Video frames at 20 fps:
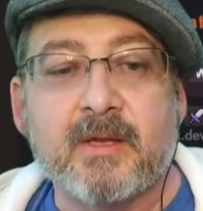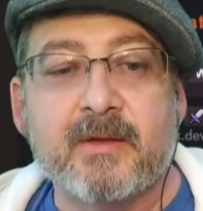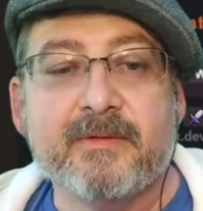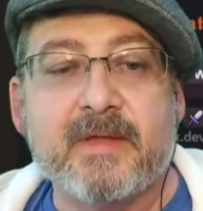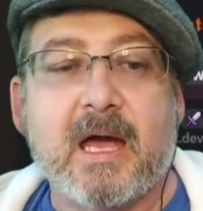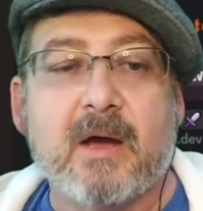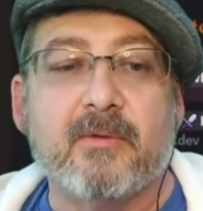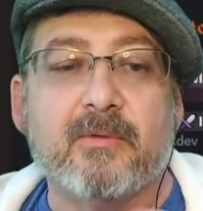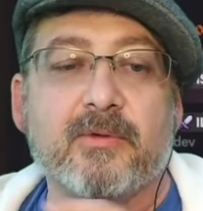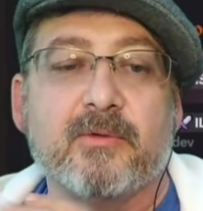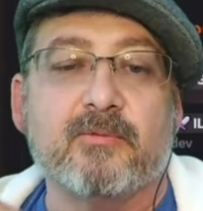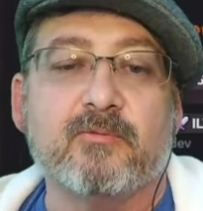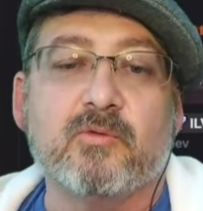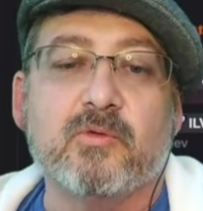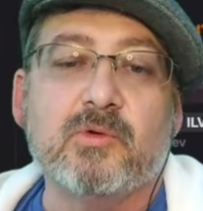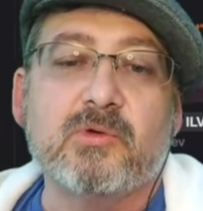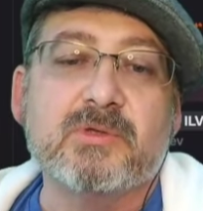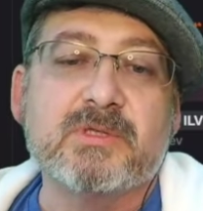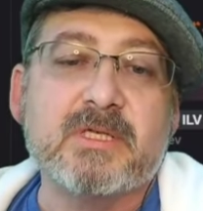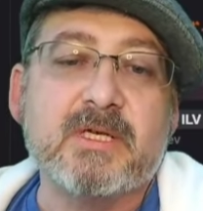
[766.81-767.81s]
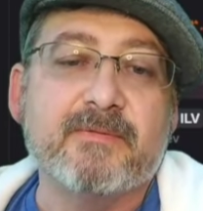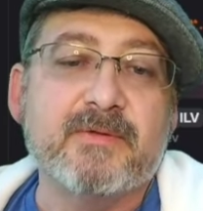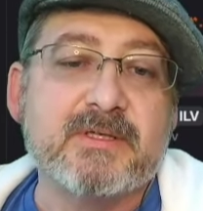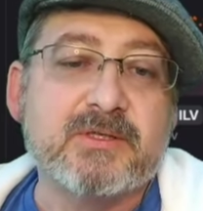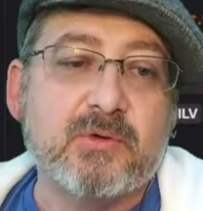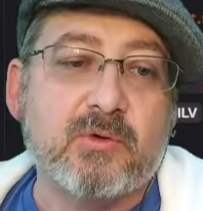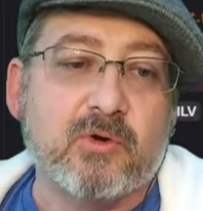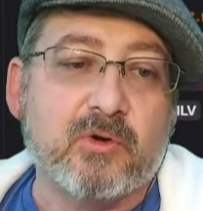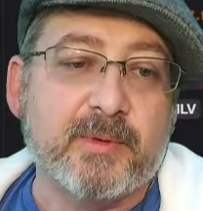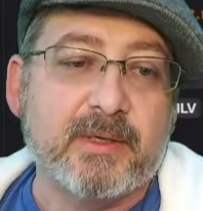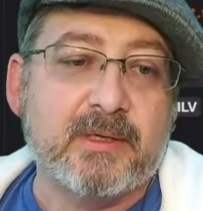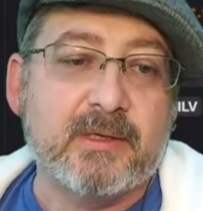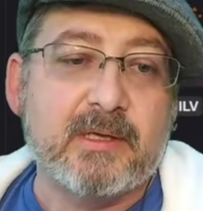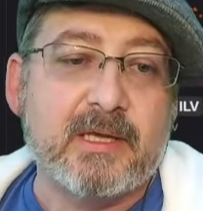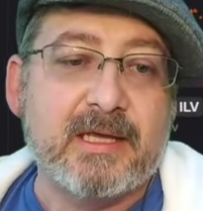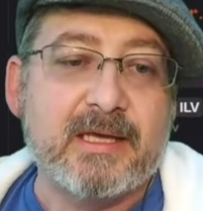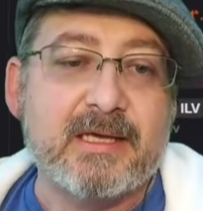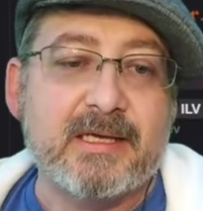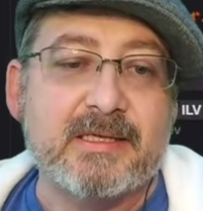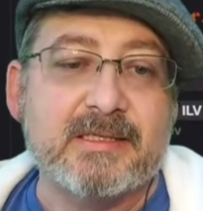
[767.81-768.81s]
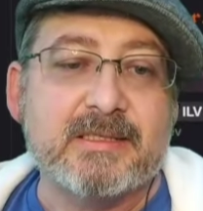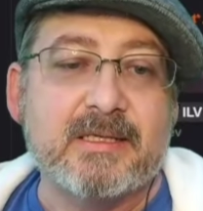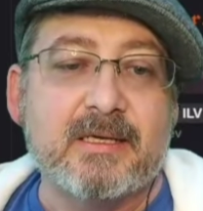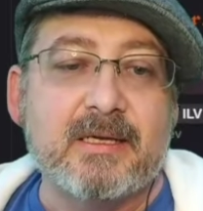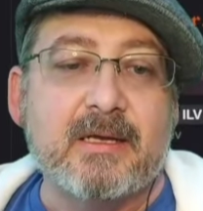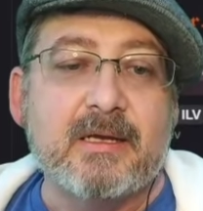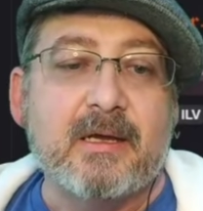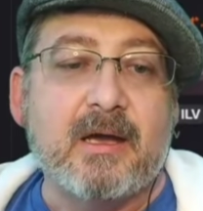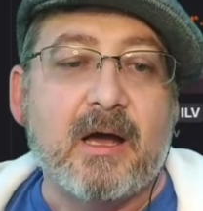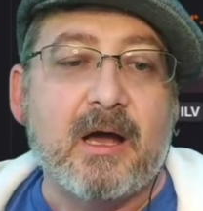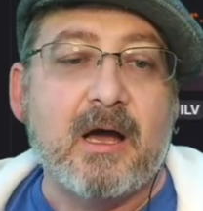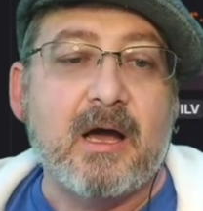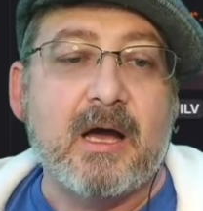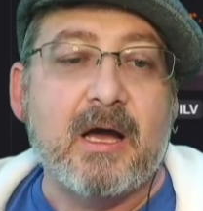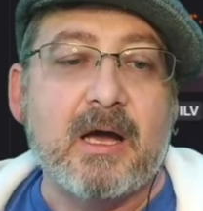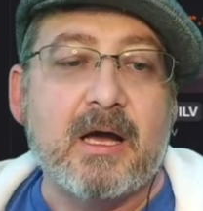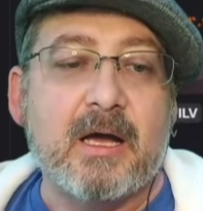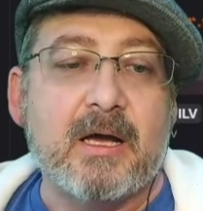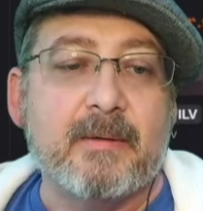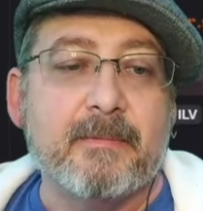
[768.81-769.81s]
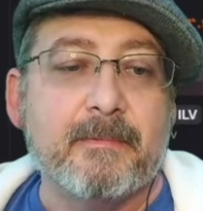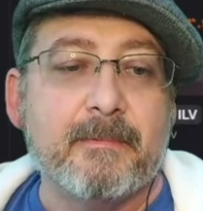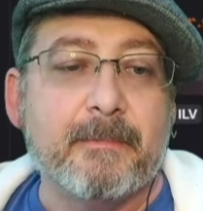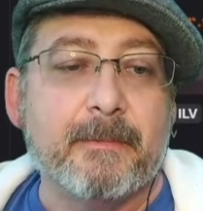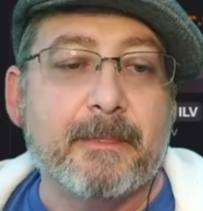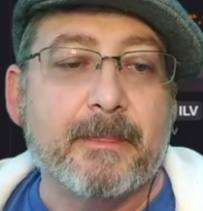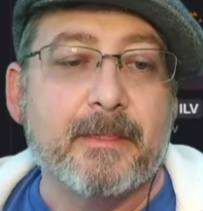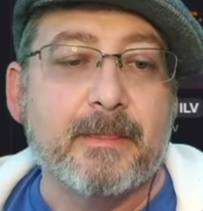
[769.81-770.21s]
Now, the rules of this tournament is the